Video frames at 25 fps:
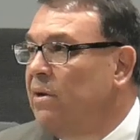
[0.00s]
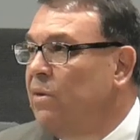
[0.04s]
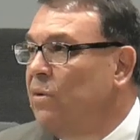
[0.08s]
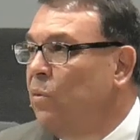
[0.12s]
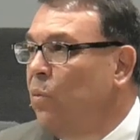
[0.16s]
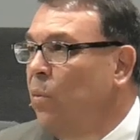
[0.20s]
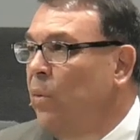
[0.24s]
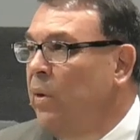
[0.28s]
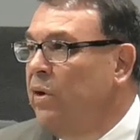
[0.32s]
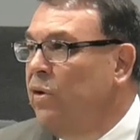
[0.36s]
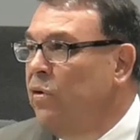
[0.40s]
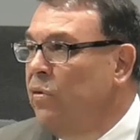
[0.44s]

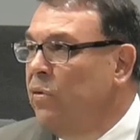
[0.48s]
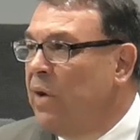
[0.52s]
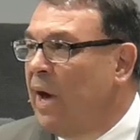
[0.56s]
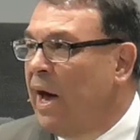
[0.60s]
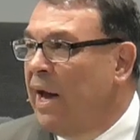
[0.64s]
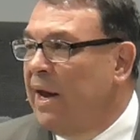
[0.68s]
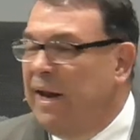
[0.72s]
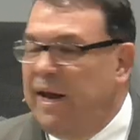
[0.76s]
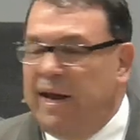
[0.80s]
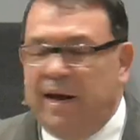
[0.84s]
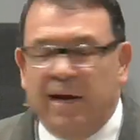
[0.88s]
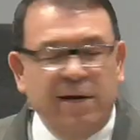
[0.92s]
We do
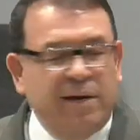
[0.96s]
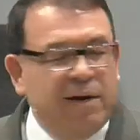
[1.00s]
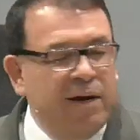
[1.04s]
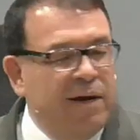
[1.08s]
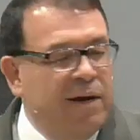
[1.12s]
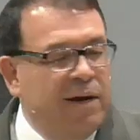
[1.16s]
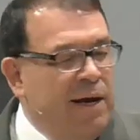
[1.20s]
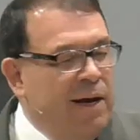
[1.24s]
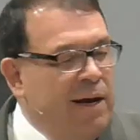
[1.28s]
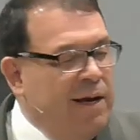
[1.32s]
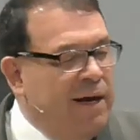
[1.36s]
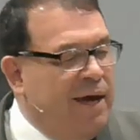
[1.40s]
not need
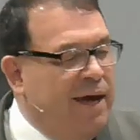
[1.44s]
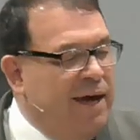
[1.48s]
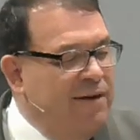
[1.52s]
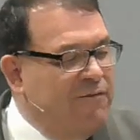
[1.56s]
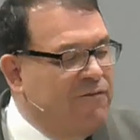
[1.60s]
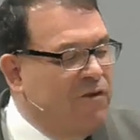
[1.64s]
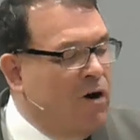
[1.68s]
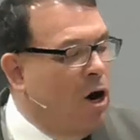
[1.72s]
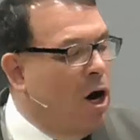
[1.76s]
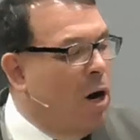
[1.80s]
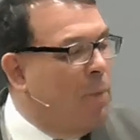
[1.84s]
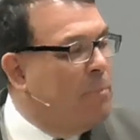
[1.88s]
to give
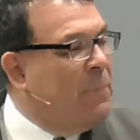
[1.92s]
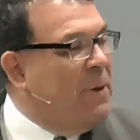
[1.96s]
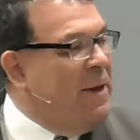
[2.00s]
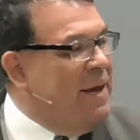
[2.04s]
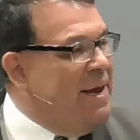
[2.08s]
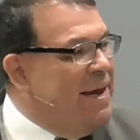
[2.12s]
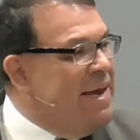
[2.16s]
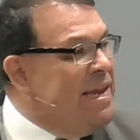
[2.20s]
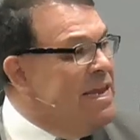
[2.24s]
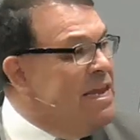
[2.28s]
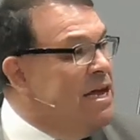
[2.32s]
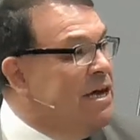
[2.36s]
our
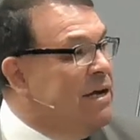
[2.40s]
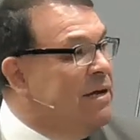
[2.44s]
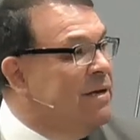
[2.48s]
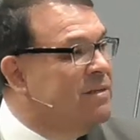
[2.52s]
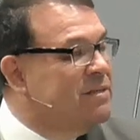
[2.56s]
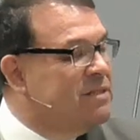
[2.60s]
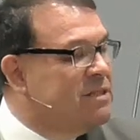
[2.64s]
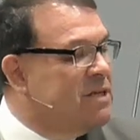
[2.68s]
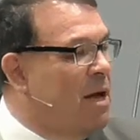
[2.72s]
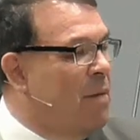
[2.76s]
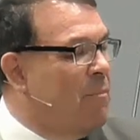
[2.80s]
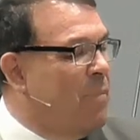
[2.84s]

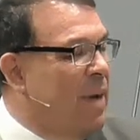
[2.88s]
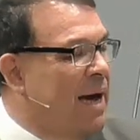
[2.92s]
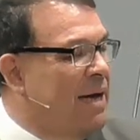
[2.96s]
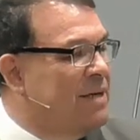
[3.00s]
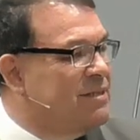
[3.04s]
opinions about